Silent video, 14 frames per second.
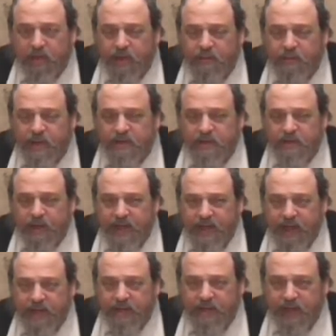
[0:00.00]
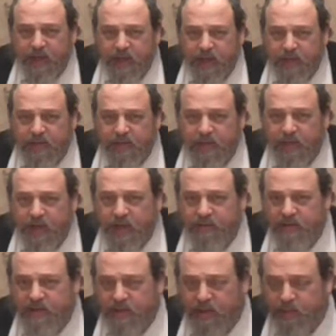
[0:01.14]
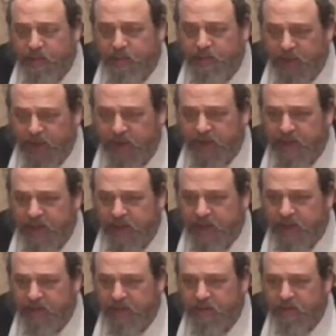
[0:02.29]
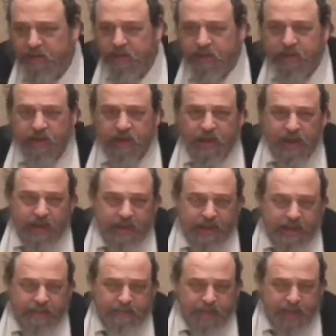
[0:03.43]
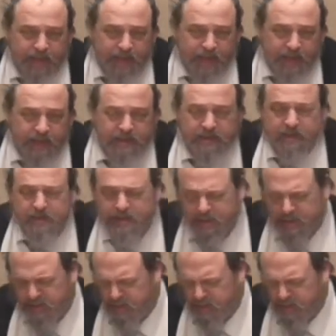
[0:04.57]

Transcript: It means at the end of the handle you have a double blade, and that blade is